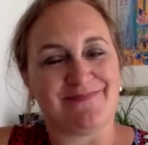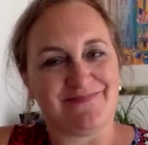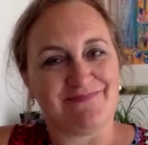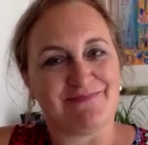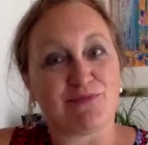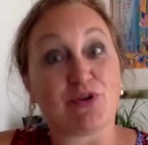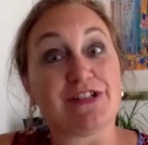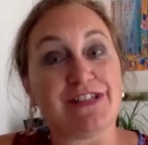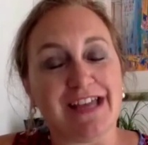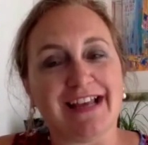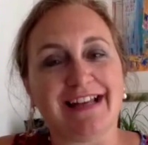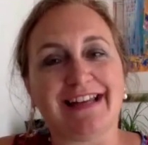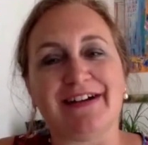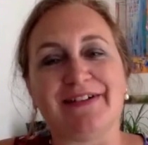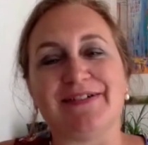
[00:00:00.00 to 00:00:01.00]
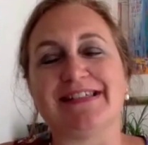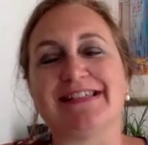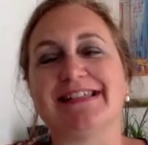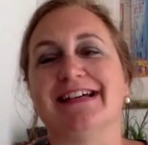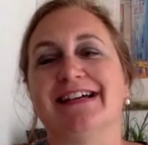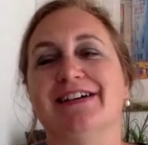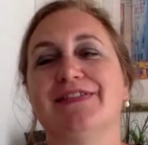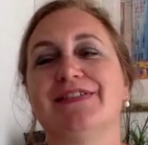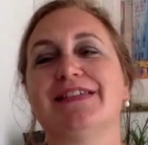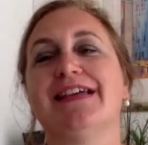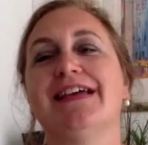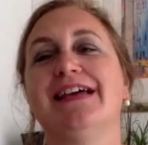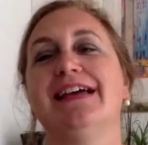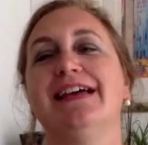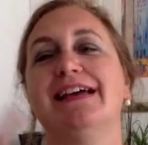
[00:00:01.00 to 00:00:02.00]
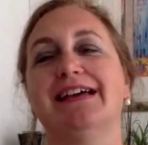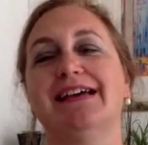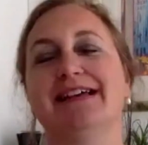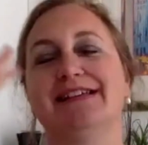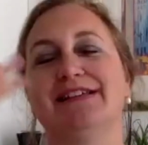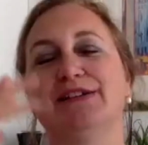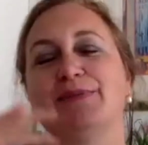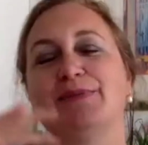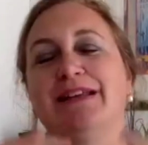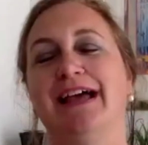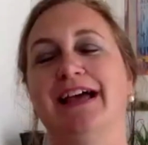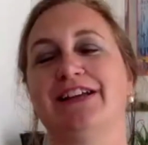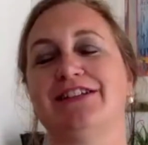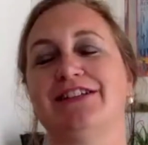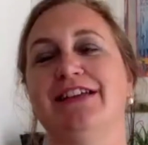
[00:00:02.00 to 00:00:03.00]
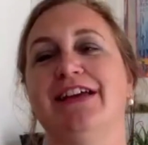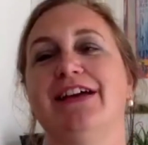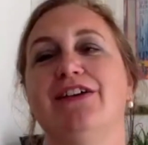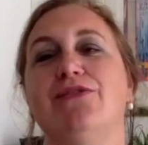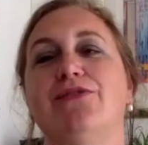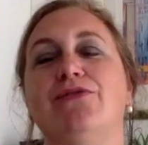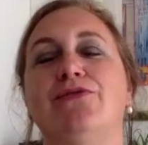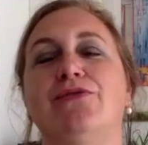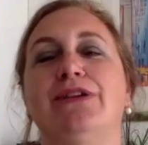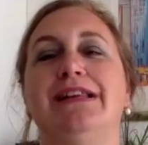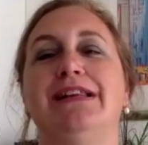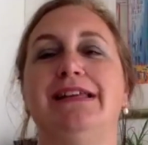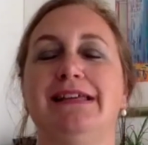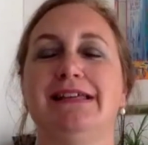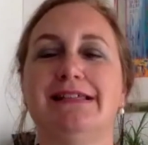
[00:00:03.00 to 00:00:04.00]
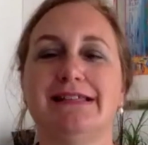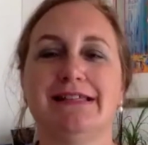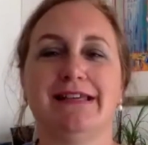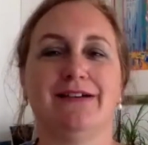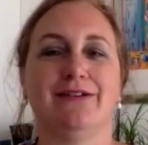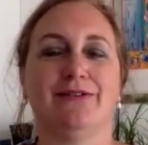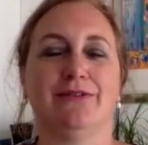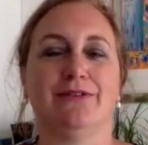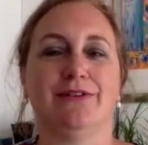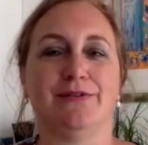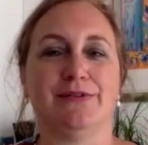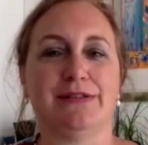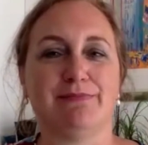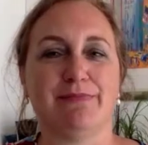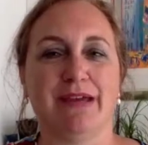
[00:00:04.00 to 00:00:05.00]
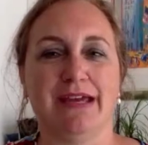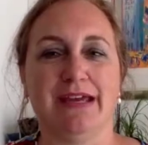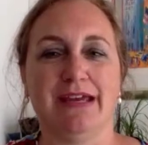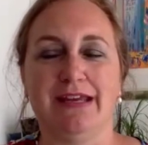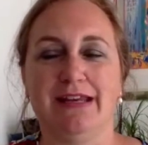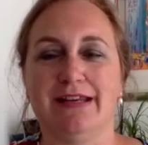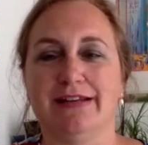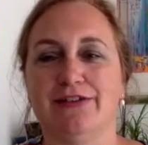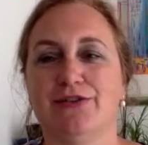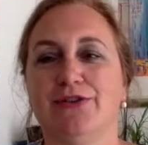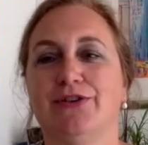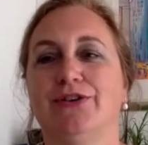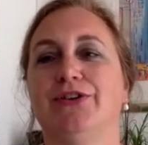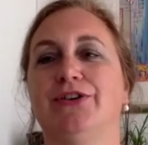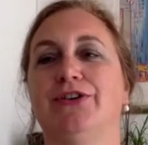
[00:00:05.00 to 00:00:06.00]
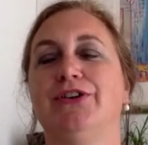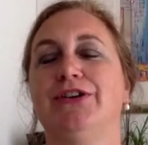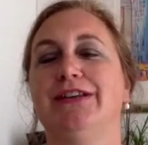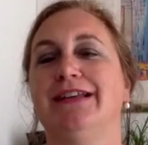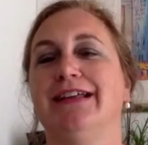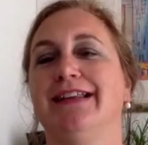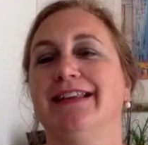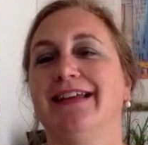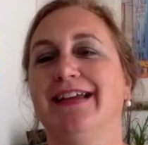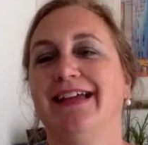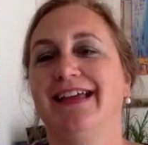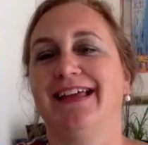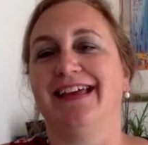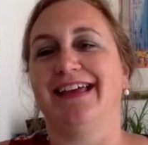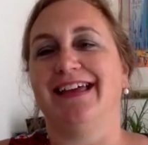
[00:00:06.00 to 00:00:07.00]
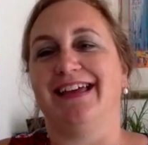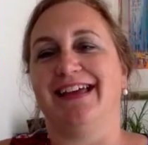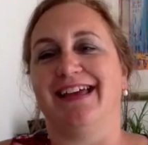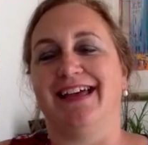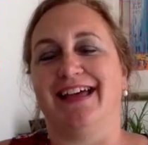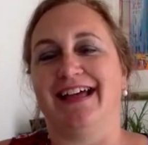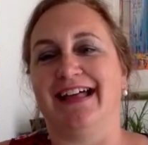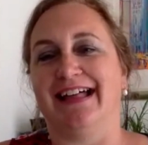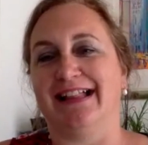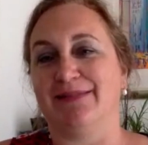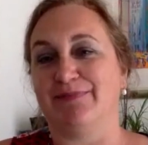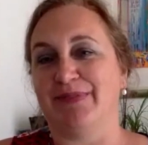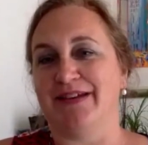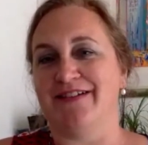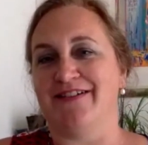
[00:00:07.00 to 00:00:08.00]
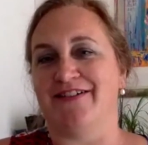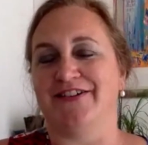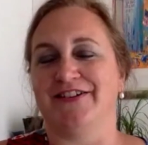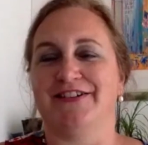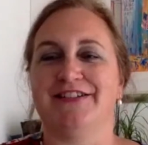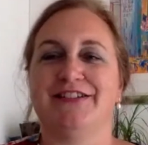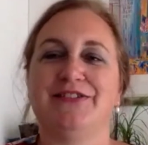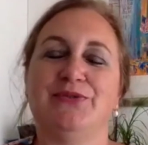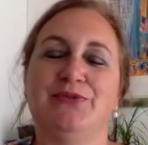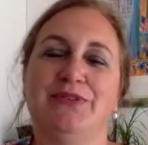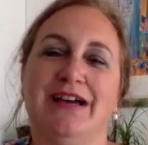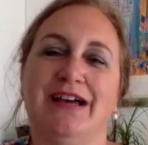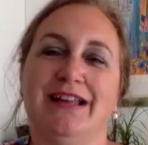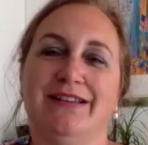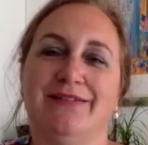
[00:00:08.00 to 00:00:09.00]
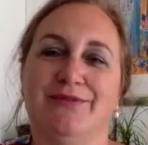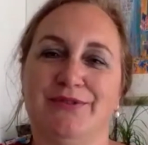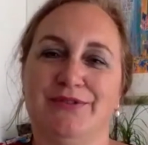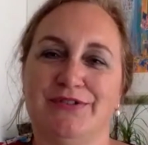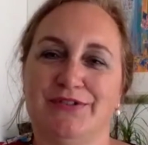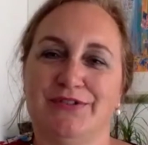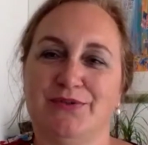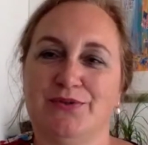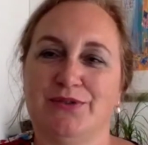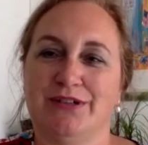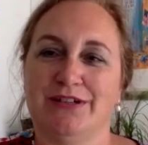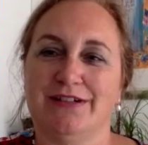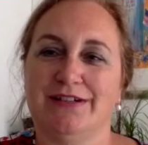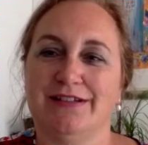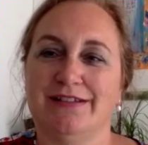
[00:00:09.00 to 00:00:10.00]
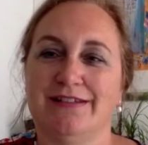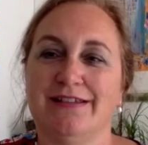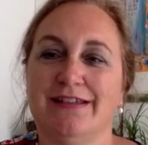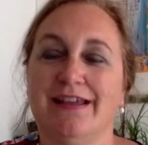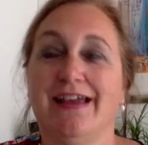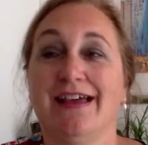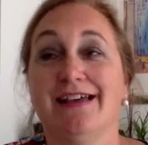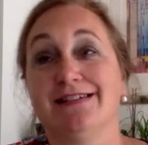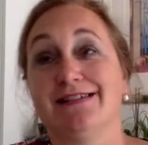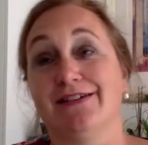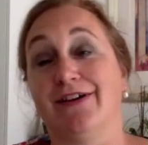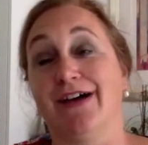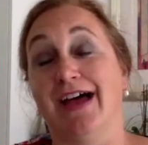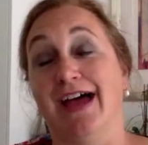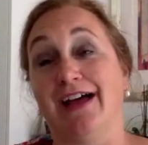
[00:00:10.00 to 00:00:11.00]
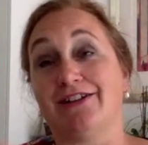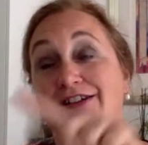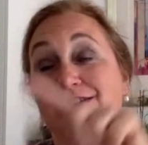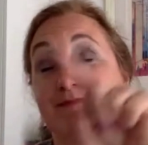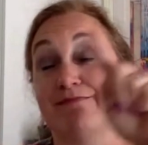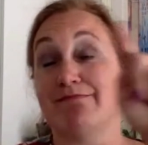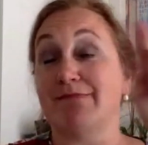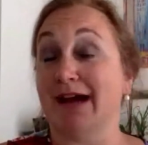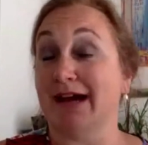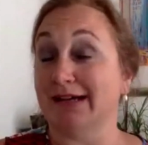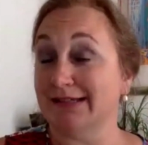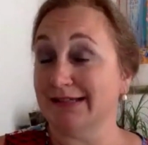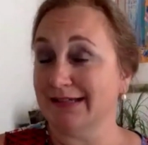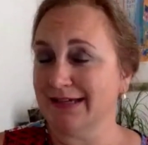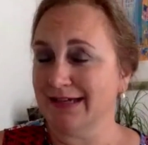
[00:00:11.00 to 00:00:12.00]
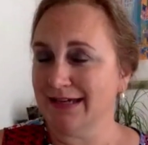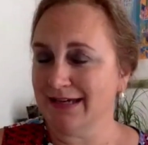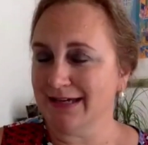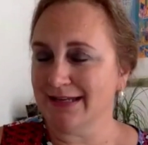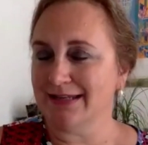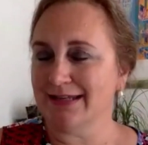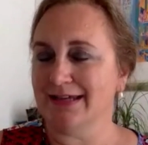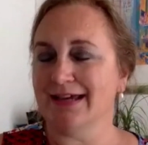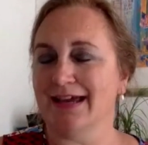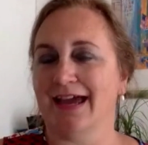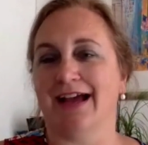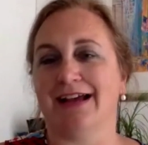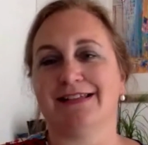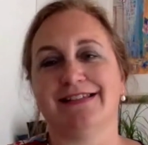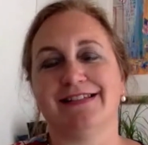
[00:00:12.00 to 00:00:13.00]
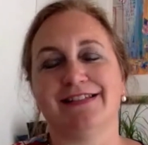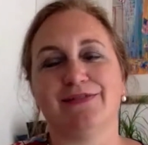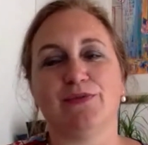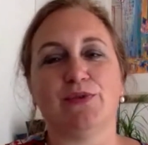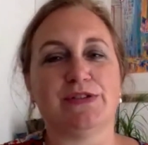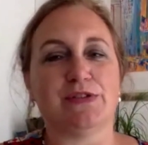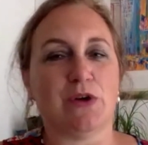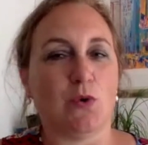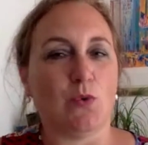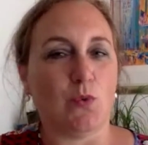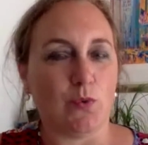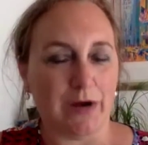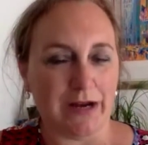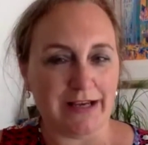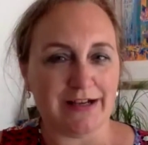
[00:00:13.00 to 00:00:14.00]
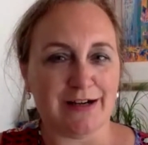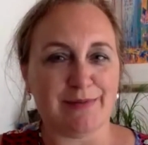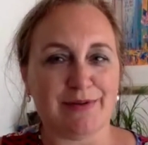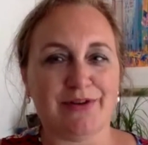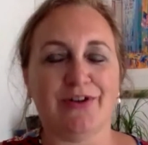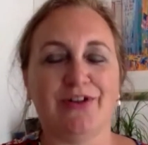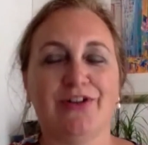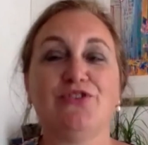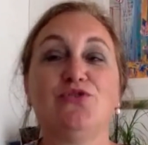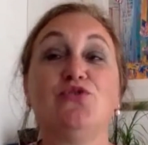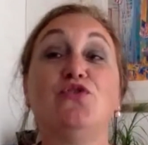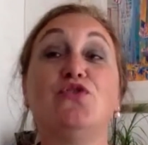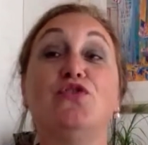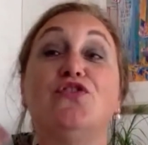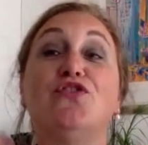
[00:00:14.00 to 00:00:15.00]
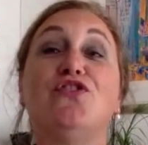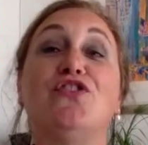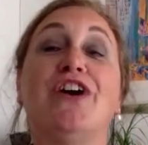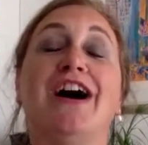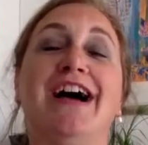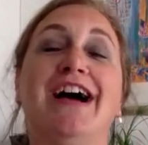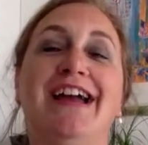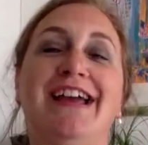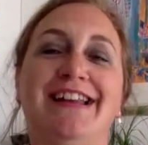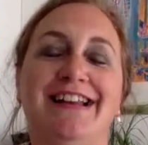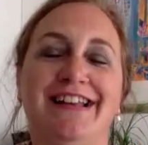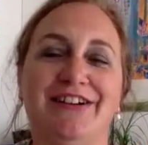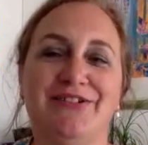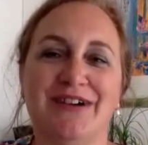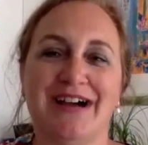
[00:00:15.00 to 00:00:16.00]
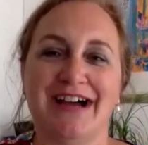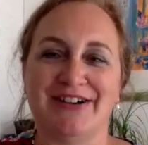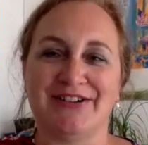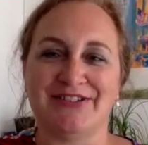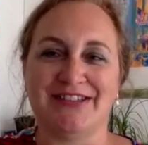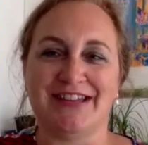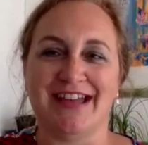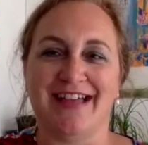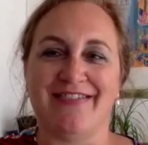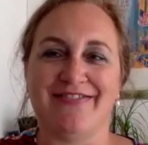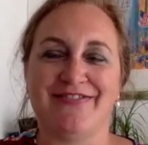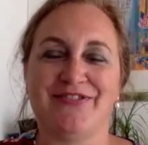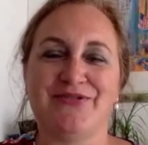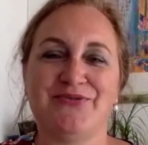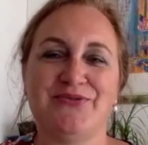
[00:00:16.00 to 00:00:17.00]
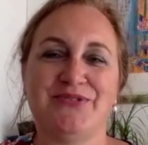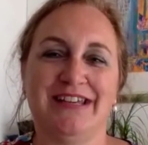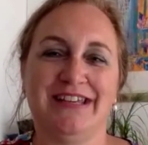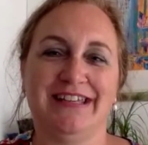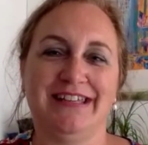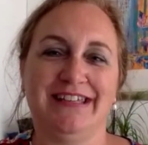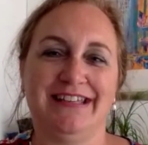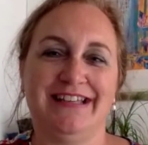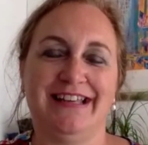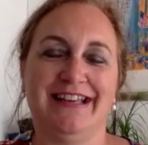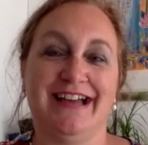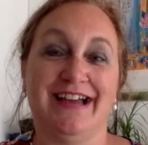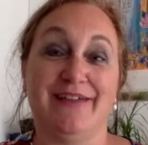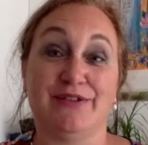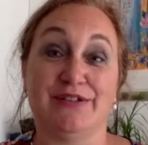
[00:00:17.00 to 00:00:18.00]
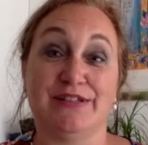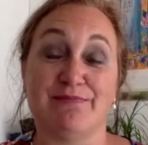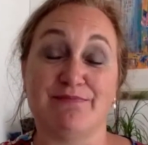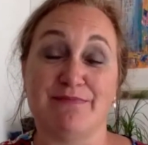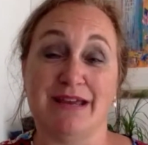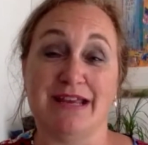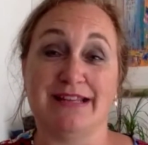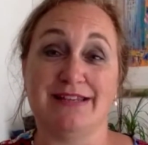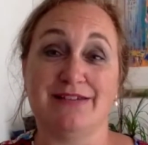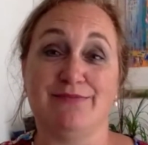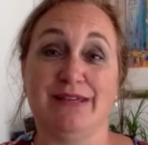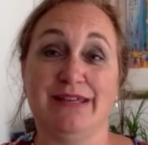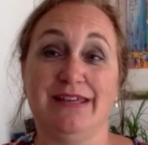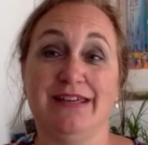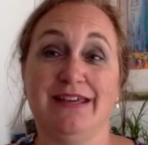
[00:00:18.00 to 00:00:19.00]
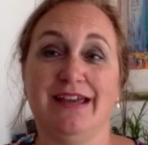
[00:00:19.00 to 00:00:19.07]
protect ourselves. So, but actually releasing all those pain and hurt and helping others do that was gorgeous. So actually my skating accident was a wake-up call to finally go out and do the healing I was meant to be.